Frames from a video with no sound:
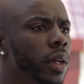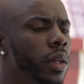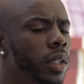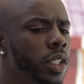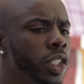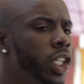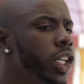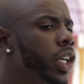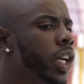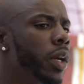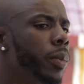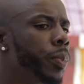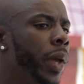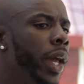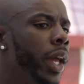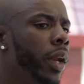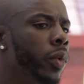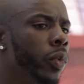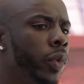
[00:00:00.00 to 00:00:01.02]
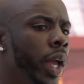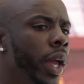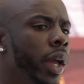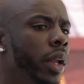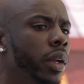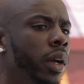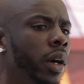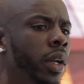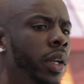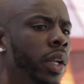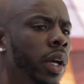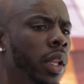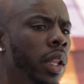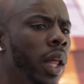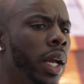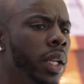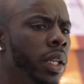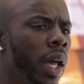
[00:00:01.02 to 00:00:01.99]
she couldn't pay the rent or nothing
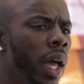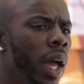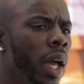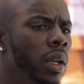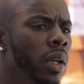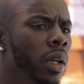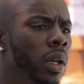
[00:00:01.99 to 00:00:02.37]
like that.